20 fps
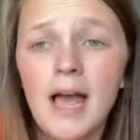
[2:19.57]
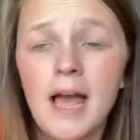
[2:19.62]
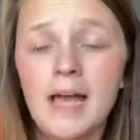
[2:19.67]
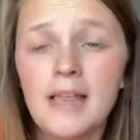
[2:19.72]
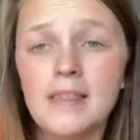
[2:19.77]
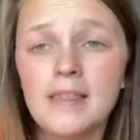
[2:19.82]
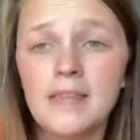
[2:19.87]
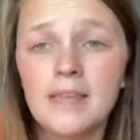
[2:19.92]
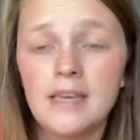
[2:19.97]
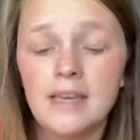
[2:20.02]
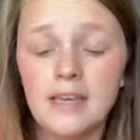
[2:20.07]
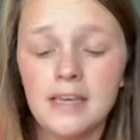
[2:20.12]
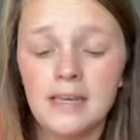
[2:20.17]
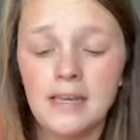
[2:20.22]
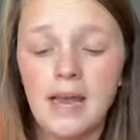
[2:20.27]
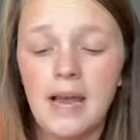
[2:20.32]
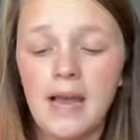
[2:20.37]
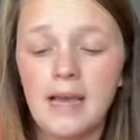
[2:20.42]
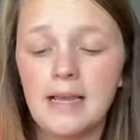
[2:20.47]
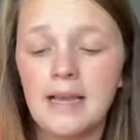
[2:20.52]
And
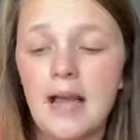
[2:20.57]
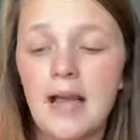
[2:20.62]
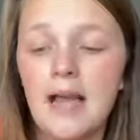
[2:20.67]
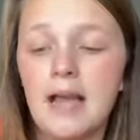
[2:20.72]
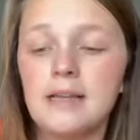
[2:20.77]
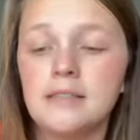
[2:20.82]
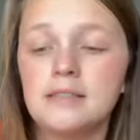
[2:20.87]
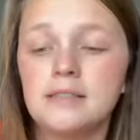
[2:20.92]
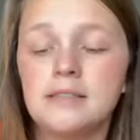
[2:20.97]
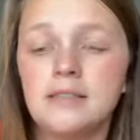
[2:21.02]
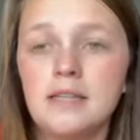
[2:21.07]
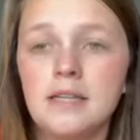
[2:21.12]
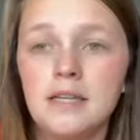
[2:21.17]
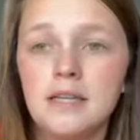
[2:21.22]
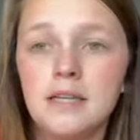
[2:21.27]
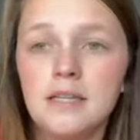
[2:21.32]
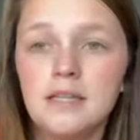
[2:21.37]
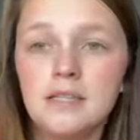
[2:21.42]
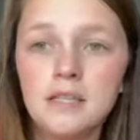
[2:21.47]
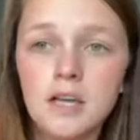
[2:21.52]
then I got
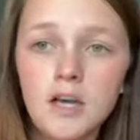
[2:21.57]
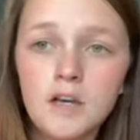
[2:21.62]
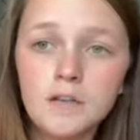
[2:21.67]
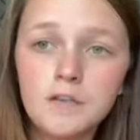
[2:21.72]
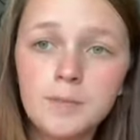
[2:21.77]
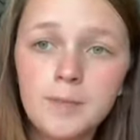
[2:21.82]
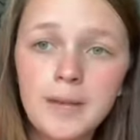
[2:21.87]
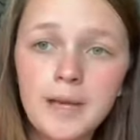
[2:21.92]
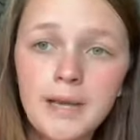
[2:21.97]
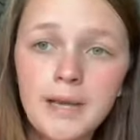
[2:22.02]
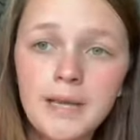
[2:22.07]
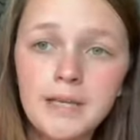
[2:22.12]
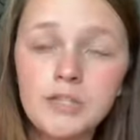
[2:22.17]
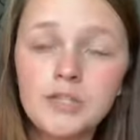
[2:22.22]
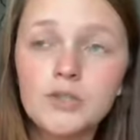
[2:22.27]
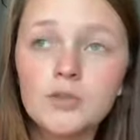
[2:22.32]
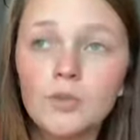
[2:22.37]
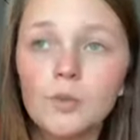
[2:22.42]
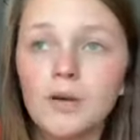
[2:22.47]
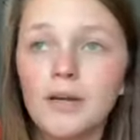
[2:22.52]
the Soft
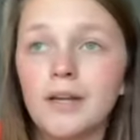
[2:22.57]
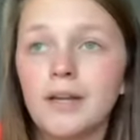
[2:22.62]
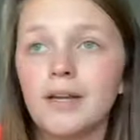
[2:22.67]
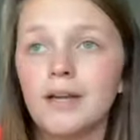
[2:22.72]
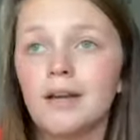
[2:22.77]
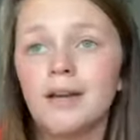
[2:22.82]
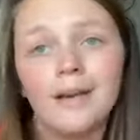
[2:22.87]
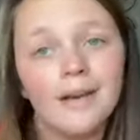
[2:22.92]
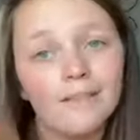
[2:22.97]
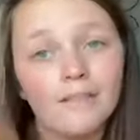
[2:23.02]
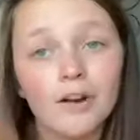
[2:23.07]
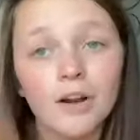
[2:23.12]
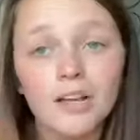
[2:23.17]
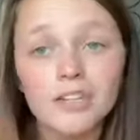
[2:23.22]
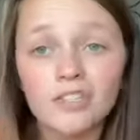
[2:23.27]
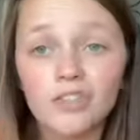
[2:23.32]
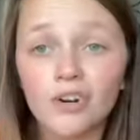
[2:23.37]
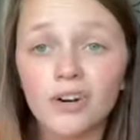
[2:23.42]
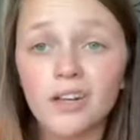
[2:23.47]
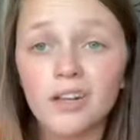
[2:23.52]
Beige whenever I
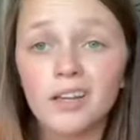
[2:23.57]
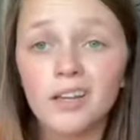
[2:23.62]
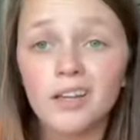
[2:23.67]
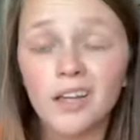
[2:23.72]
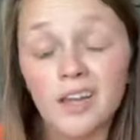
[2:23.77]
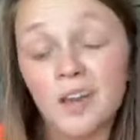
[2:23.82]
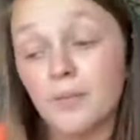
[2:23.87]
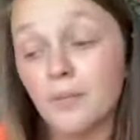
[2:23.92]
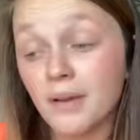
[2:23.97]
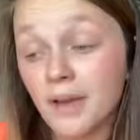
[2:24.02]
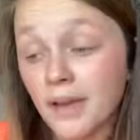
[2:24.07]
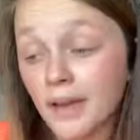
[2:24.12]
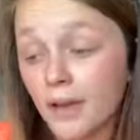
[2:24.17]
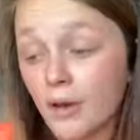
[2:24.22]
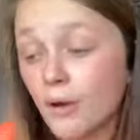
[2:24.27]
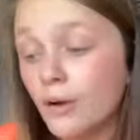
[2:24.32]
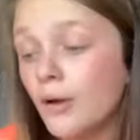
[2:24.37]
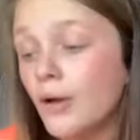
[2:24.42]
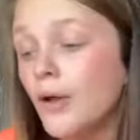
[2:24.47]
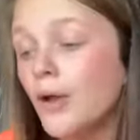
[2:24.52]
started getting
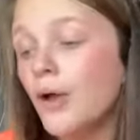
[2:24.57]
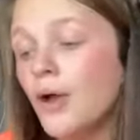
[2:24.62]
pale.